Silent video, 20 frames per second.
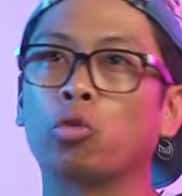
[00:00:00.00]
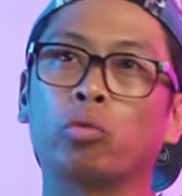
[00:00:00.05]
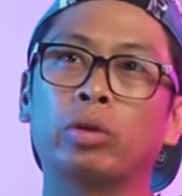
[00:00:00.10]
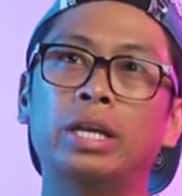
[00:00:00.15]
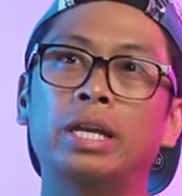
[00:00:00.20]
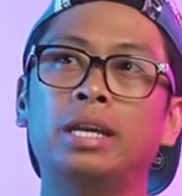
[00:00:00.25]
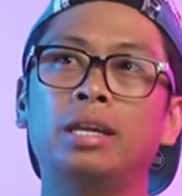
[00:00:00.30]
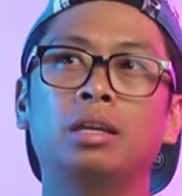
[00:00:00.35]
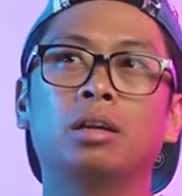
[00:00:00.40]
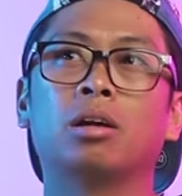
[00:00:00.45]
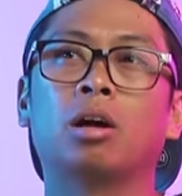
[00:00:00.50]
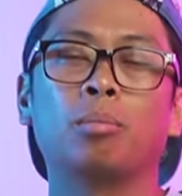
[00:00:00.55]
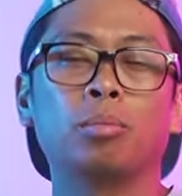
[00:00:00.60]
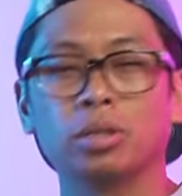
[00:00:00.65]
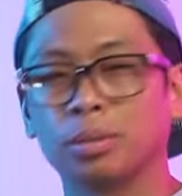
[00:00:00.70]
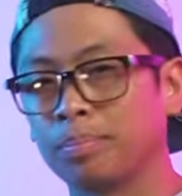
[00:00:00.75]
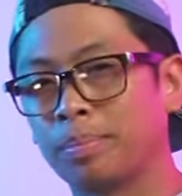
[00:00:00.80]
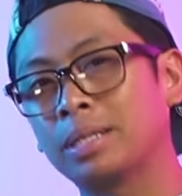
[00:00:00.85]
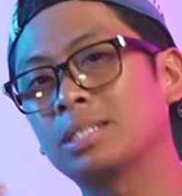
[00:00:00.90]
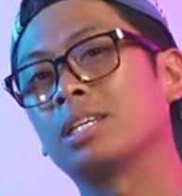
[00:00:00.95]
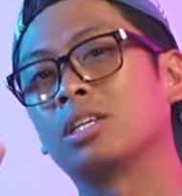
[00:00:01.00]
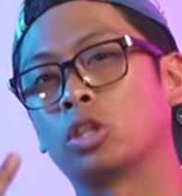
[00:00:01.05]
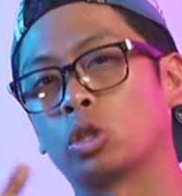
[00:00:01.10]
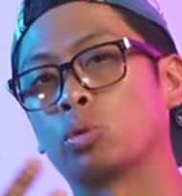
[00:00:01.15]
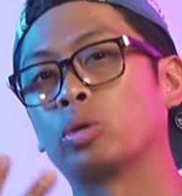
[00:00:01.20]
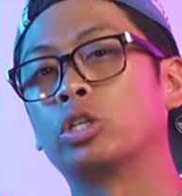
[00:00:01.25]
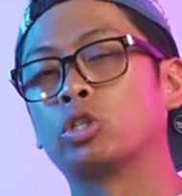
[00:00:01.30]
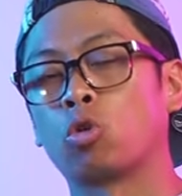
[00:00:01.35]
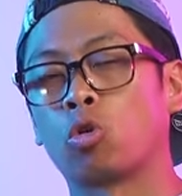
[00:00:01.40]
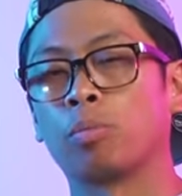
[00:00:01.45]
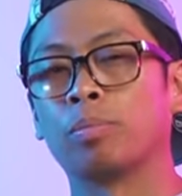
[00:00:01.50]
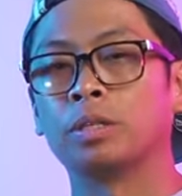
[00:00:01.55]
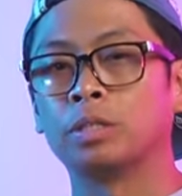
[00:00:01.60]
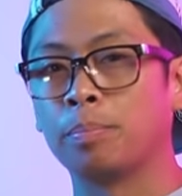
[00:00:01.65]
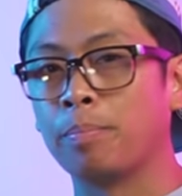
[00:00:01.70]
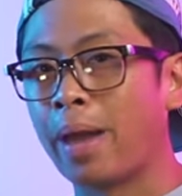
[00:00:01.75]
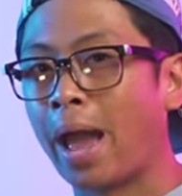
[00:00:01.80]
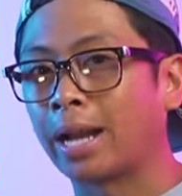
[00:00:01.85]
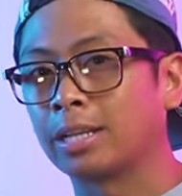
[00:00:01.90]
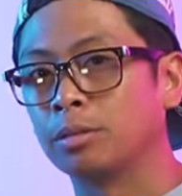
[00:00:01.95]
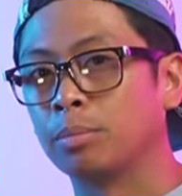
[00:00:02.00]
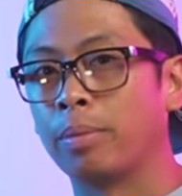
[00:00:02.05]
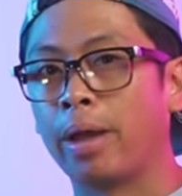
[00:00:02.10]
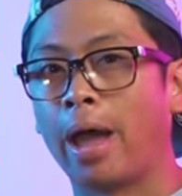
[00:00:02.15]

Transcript: three, basically three tournaments back to